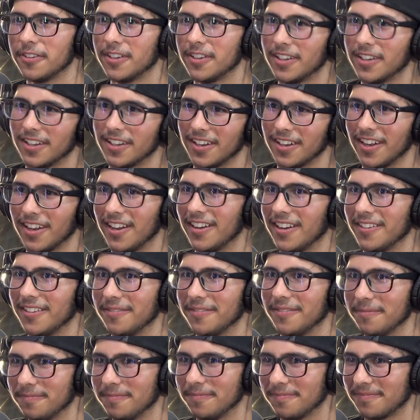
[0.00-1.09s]
Okay,
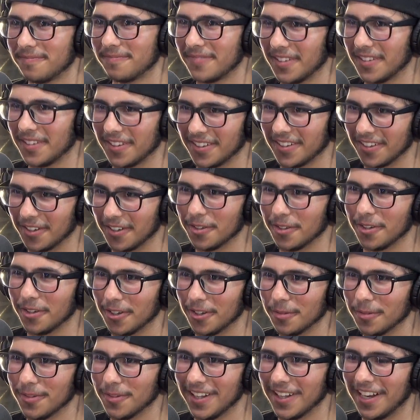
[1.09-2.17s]
yeah,
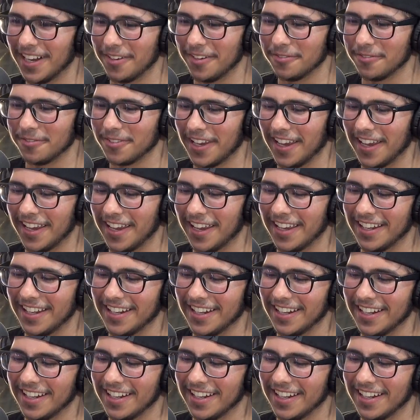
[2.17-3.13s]
Herbalife, and